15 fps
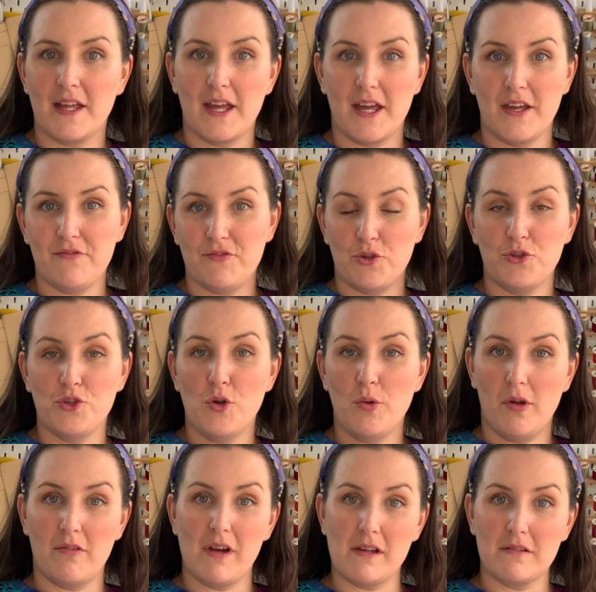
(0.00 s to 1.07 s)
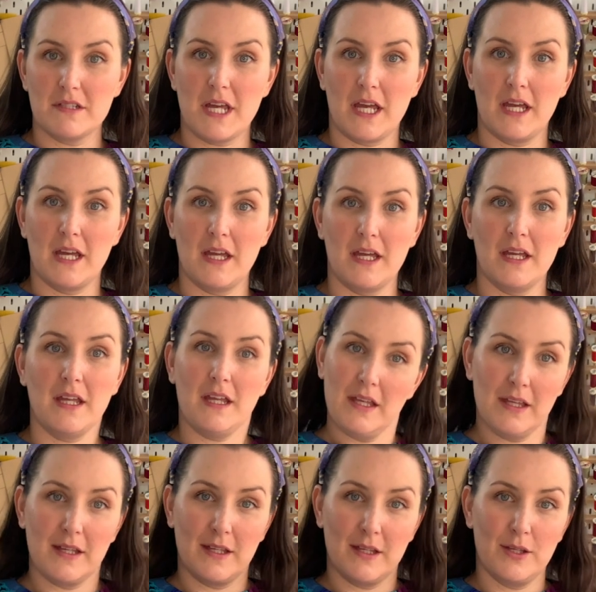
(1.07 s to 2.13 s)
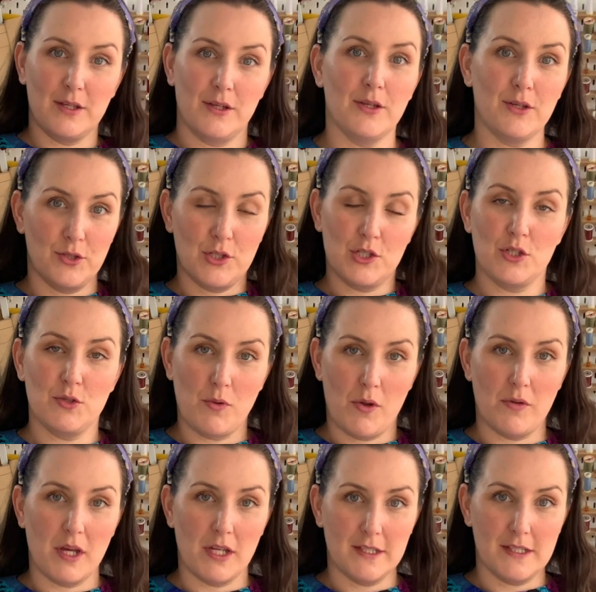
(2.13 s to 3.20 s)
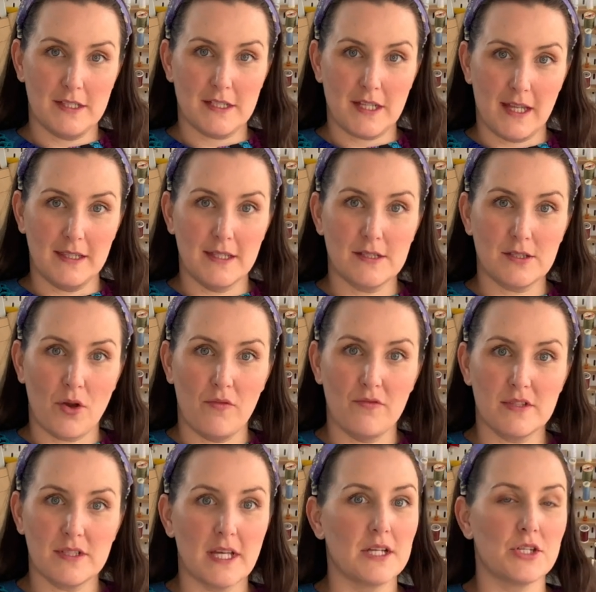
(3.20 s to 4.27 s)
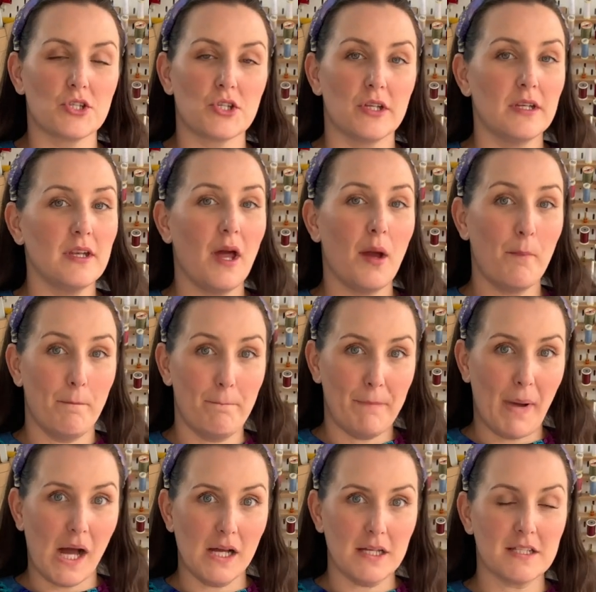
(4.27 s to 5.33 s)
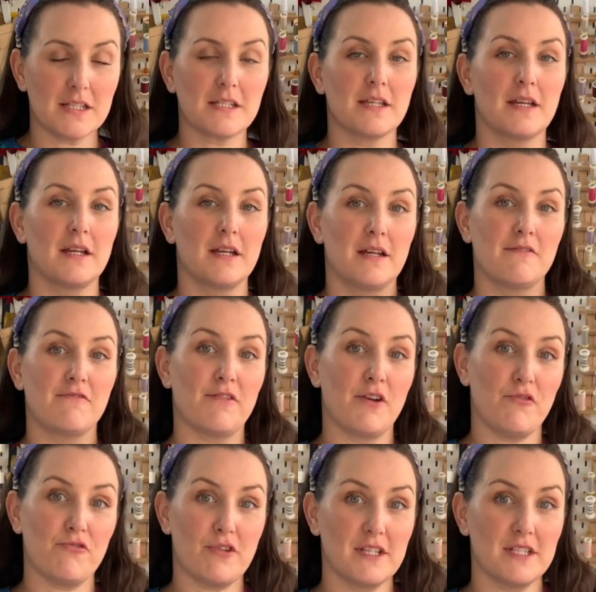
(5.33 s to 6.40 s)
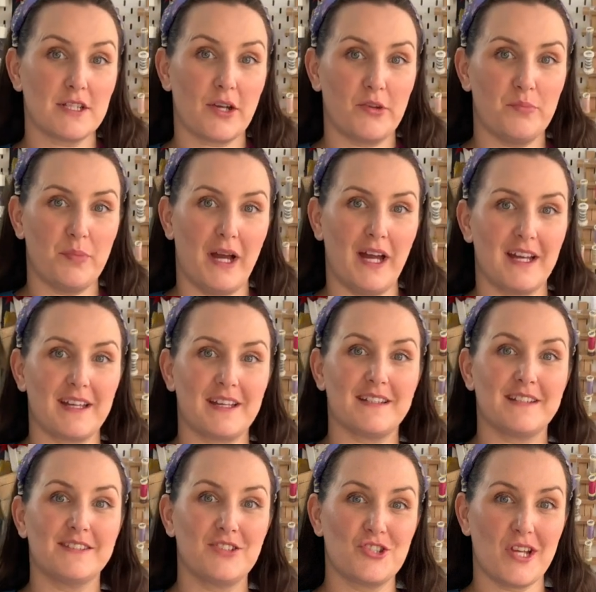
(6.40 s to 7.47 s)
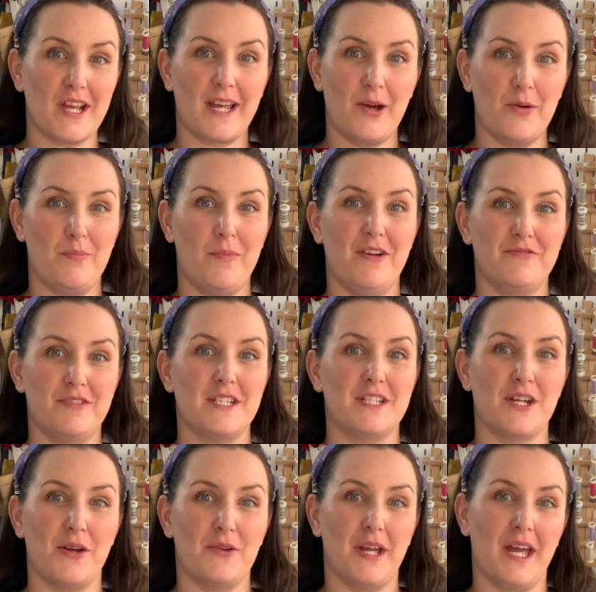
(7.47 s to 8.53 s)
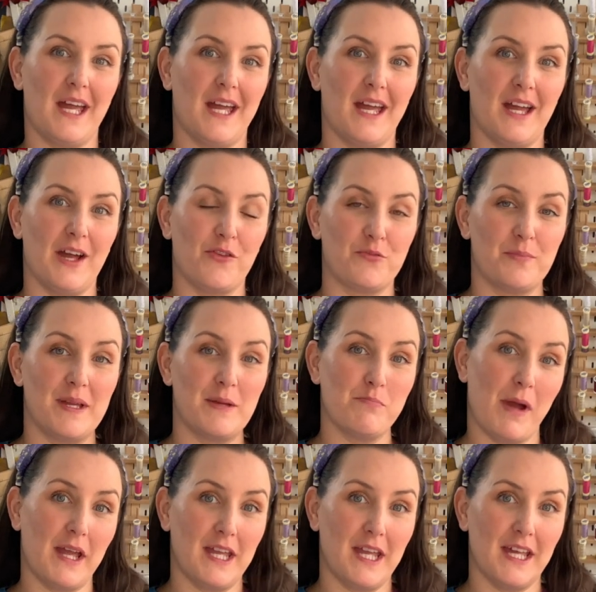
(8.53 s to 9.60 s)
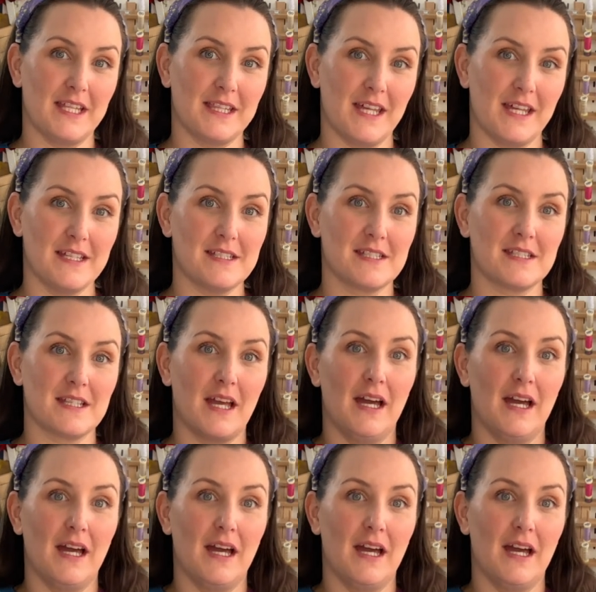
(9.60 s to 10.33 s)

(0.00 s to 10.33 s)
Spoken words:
If you're new around here, you won't understand this conversation, but feel free to go back, check out my video here of me making this,